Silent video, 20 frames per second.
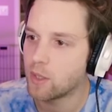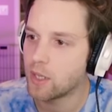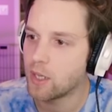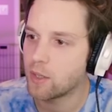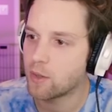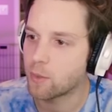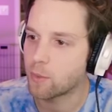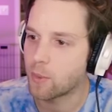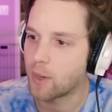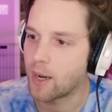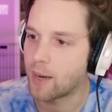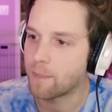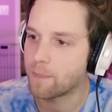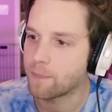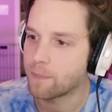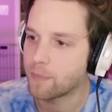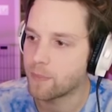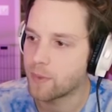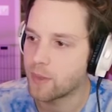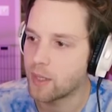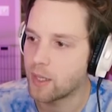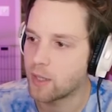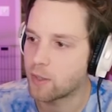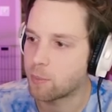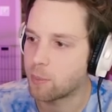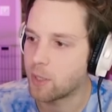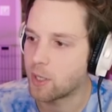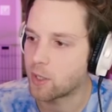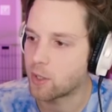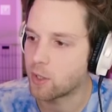either way...
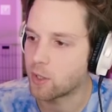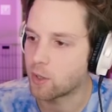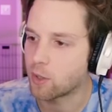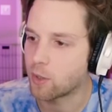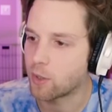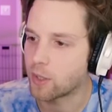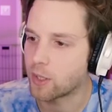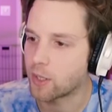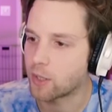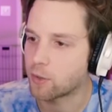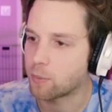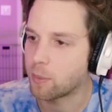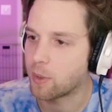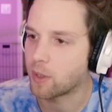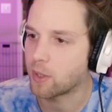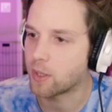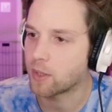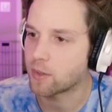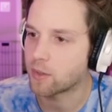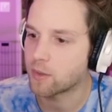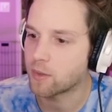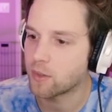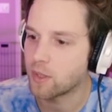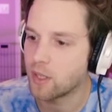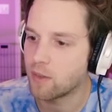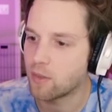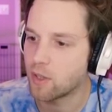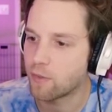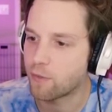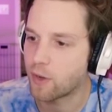it's been a good learning experience,
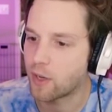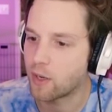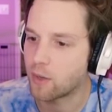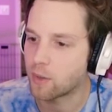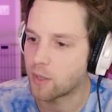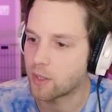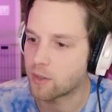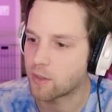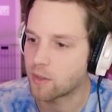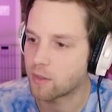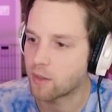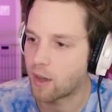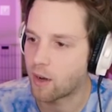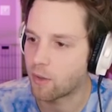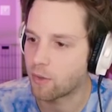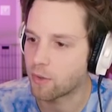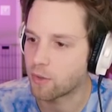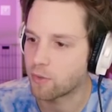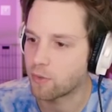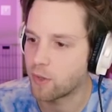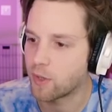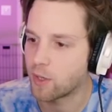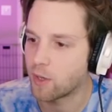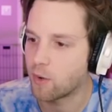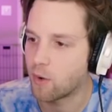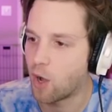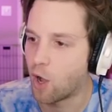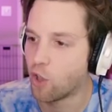even if I don't get to title this video